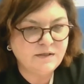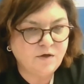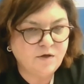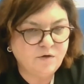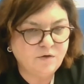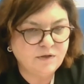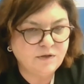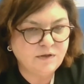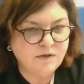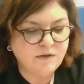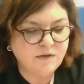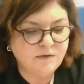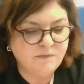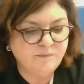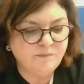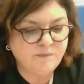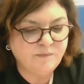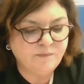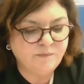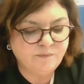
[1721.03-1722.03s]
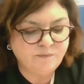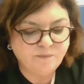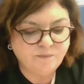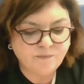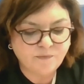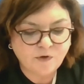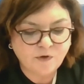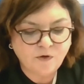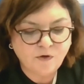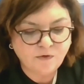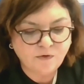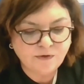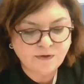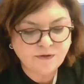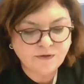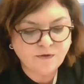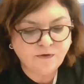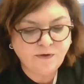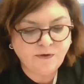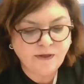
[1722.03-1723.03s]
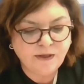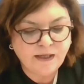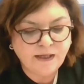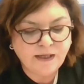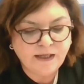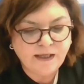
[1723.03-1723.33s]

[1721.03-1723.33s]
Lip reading: along the corridor,